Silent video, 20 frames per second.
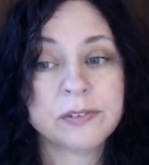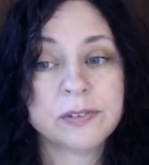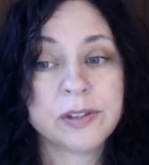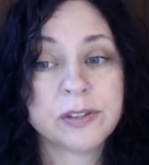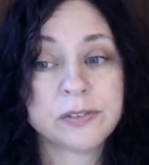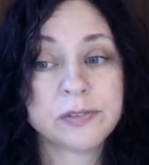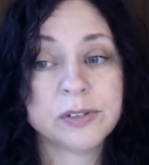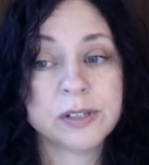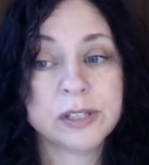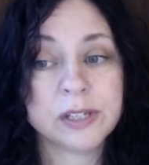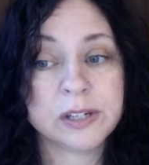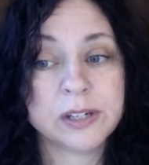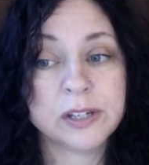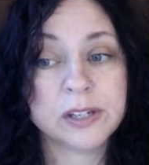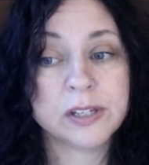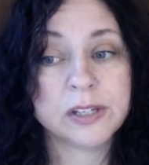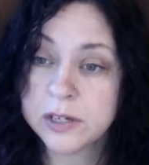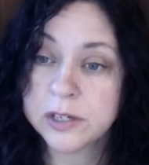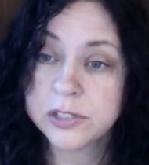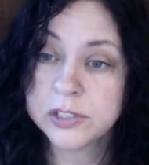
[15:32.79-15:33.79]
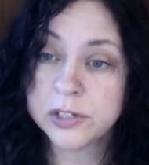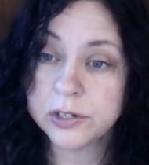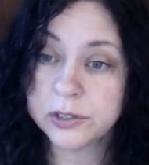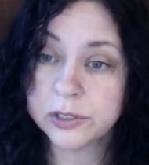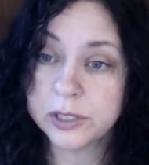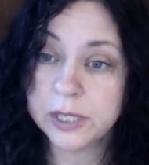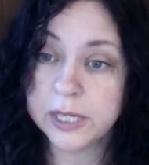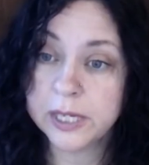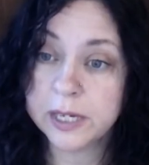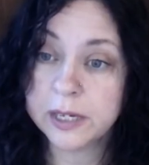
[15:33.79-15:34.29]
That's really good.
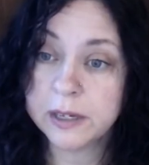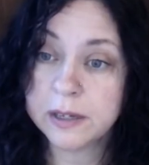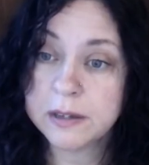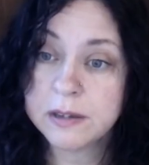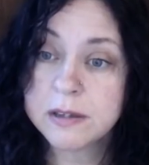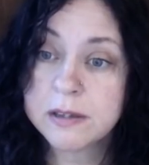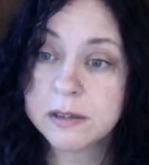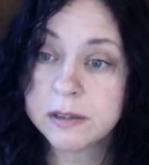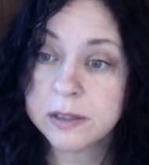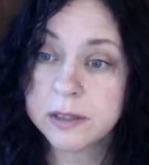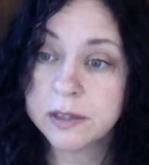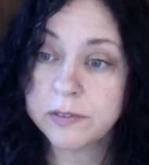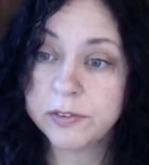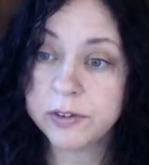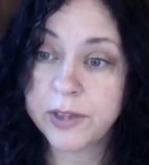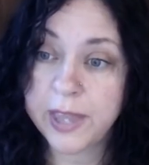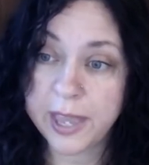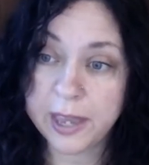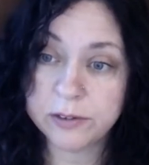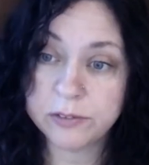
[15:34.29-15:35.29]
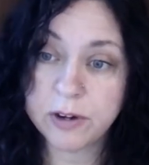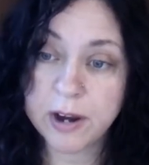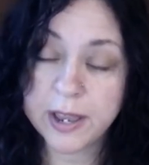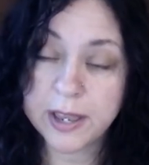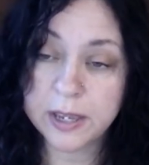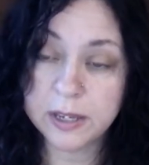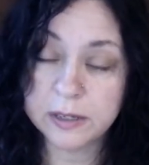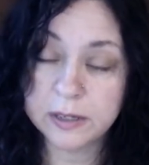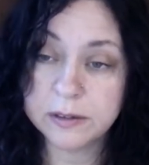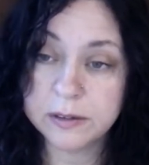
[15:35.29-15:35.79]
Journaling, if you can
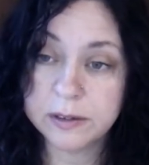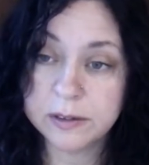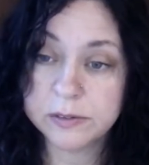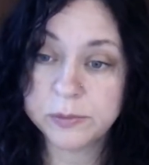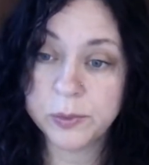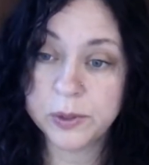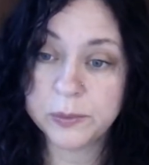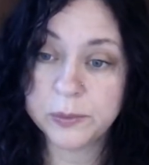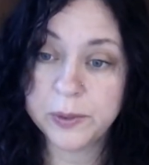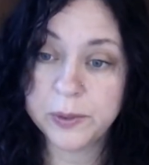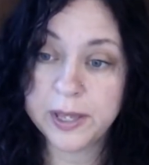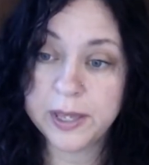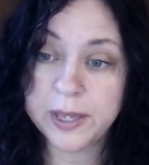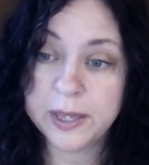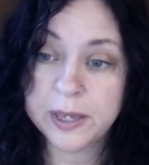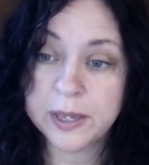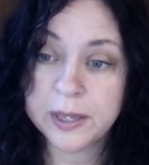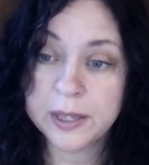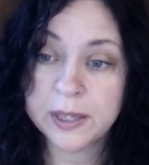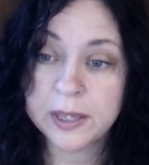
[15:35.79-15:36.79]
write, is one way.